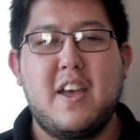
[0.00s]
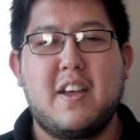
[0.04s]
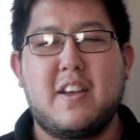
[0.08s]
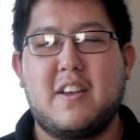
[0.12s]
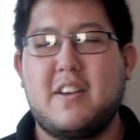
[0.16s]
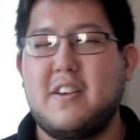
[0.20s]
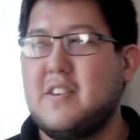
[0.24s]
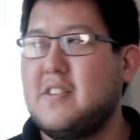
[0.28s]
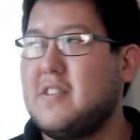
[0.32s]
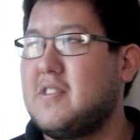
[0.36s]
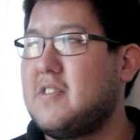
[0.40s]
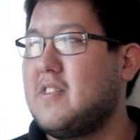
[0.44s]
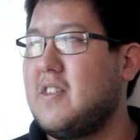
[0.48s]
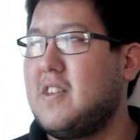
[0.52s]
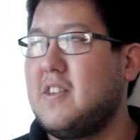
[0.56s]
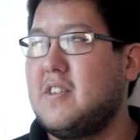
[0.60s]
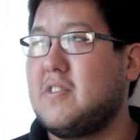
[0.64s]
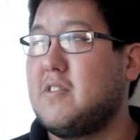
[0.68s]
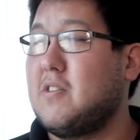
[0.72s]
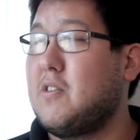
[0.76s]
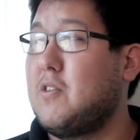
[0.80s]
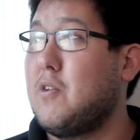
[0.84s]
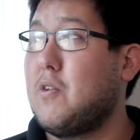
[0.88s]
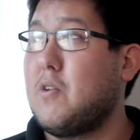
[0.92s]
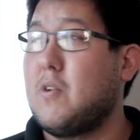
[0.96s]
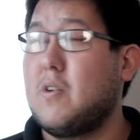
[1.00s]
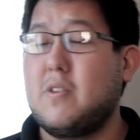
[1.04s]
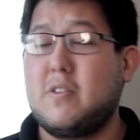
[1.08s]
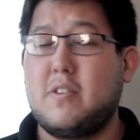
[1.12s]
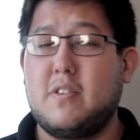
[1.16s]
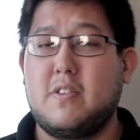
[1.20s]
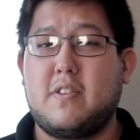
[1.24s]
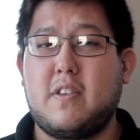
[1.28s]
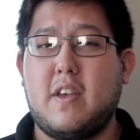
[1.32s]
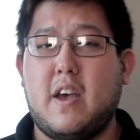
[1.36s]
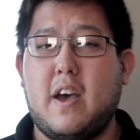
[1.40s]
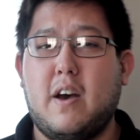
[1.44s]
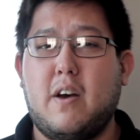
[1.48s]
because it's
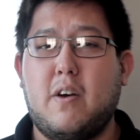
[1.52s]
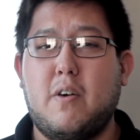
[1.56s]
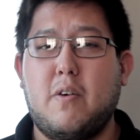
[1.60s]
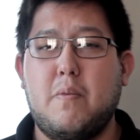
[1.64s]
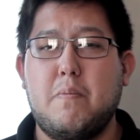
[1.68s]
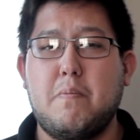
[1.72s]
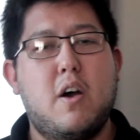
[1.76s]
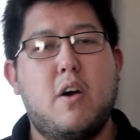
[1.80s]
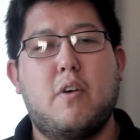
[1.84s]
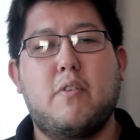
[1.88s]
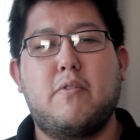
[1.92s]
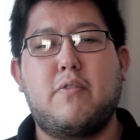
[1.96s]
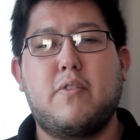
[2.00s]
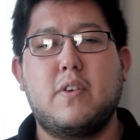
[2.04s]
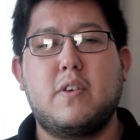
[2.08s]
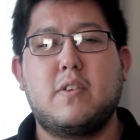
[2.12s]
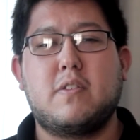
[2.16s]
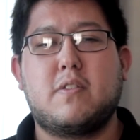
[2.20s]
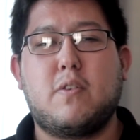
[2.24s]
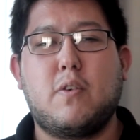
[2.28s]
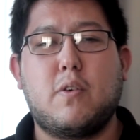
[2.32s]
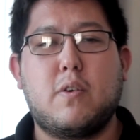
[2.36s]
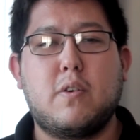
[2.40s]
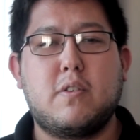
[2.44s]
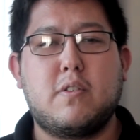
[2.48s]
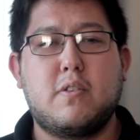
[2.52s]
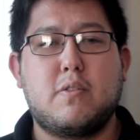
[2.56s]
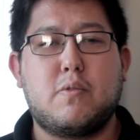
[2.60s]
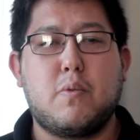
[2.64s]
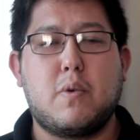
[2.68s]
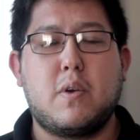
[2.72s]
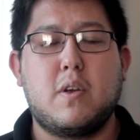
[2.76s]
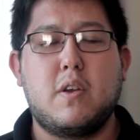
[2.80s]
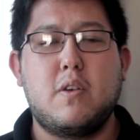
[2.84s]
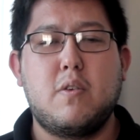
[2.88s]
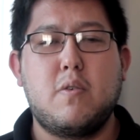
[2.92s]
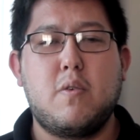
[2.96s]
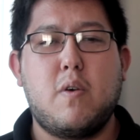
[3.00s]
gorgeous out. Hopefully it's gorgeous
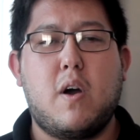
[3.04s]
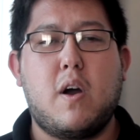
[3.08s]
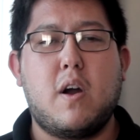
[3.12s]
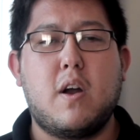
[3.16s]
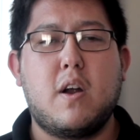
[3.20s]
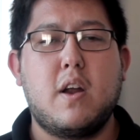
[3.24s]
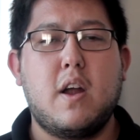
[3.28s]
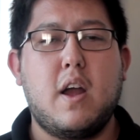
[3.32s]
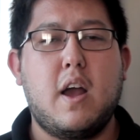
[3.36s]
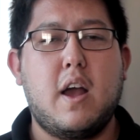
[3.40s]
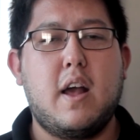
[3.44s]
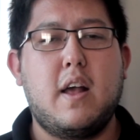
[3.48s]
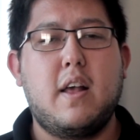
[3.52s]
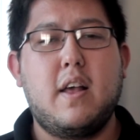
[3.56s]
where you are.